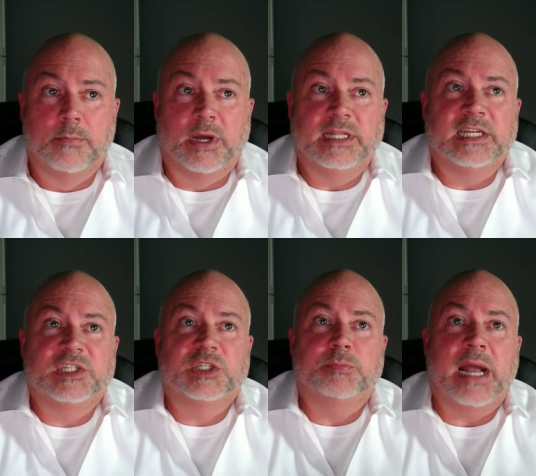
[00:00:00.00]
But
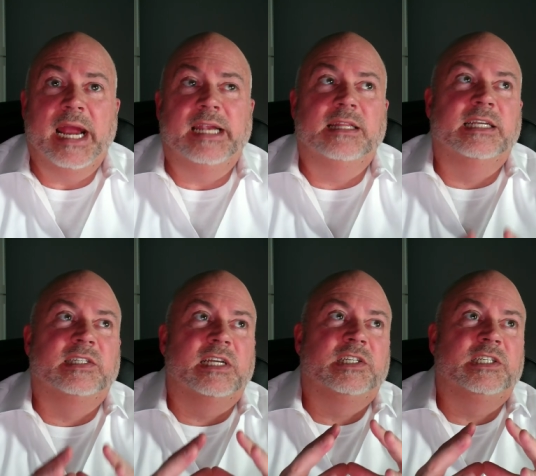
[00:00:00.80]
despite
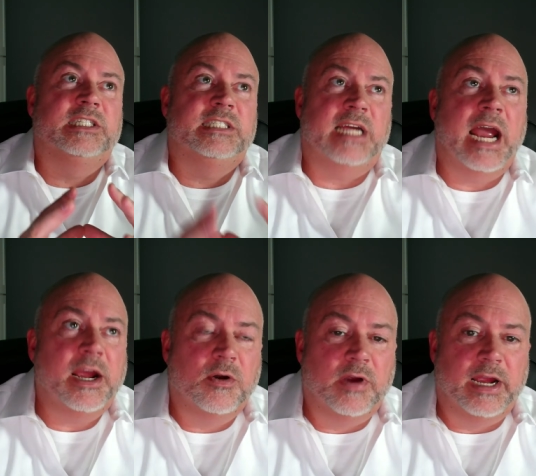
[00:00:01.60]
this
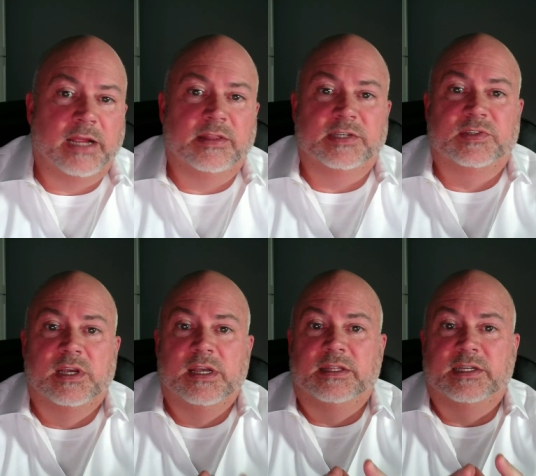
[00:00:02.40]
staggering,
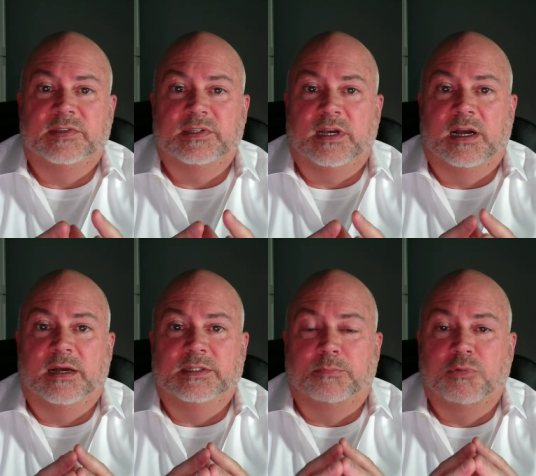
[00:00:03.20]
this, this
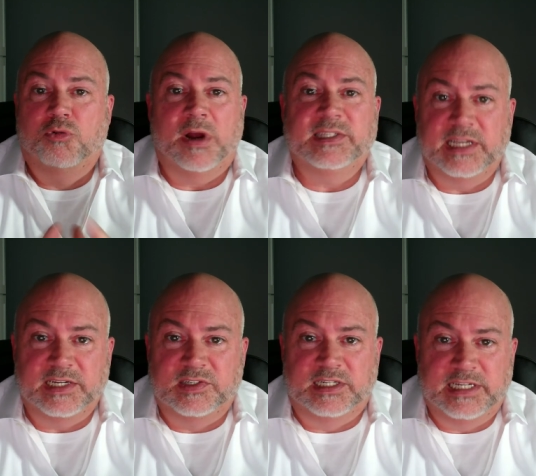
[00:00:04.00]
uh,
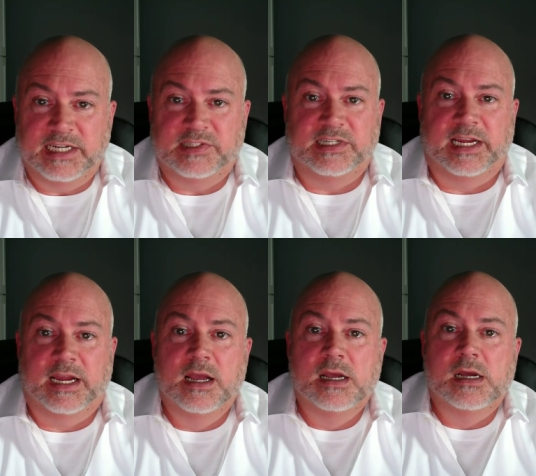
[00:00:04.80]
depressing
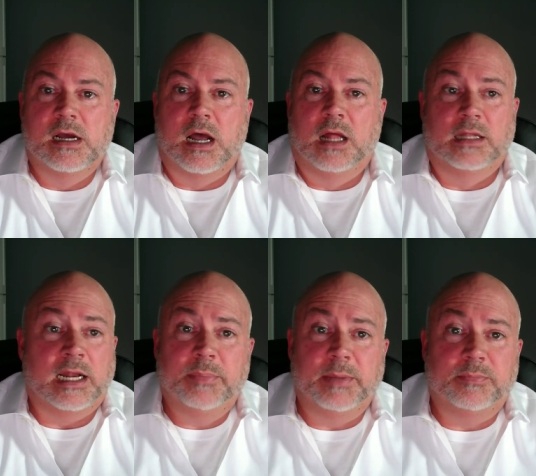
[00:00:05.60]
statistic, a
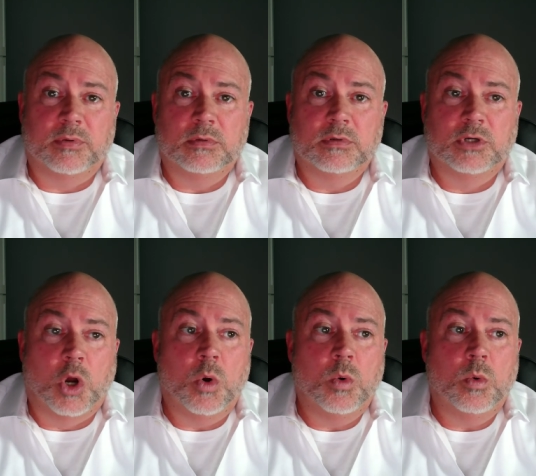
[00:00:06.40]
lot of people
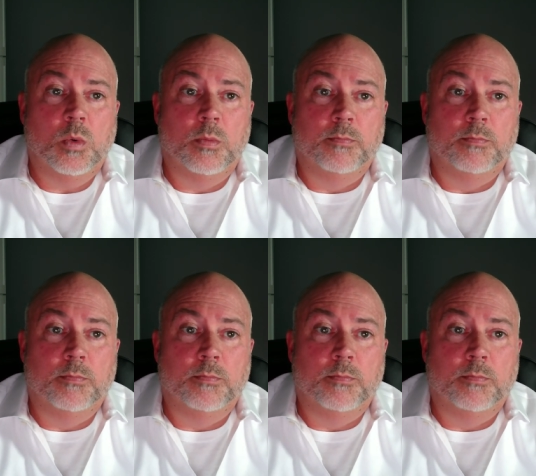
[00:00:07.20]
go